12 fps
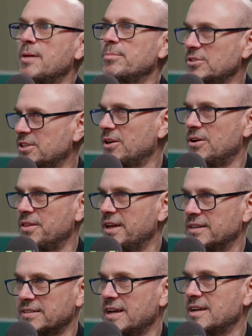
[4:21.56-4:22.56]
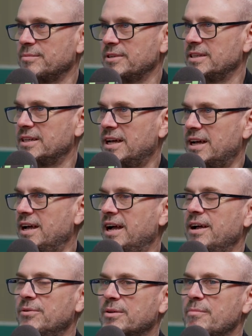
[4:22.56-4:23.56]
accomplishing all that? It's got to be,
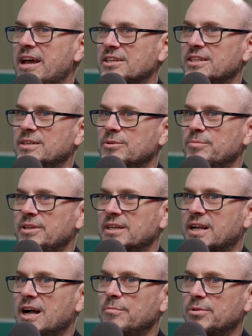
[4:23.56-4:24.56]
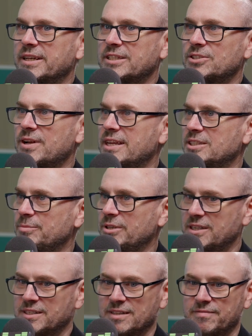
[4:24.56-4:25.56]
uh, I would imagine it would be a complex strategy
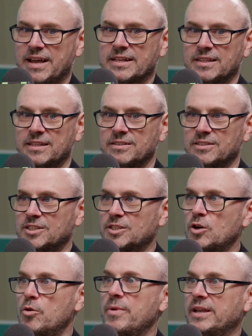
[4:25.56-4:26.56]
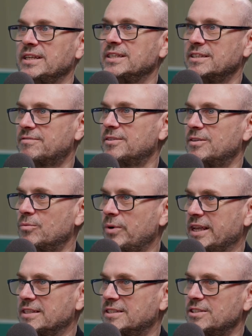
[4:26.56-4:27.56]
because of the fact that there's so many different
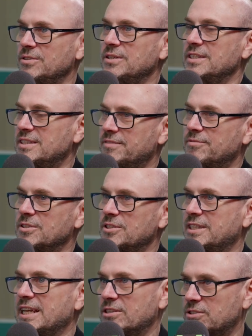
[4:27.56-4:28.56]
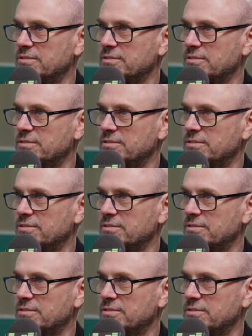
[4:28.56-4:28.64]
ways to do these different data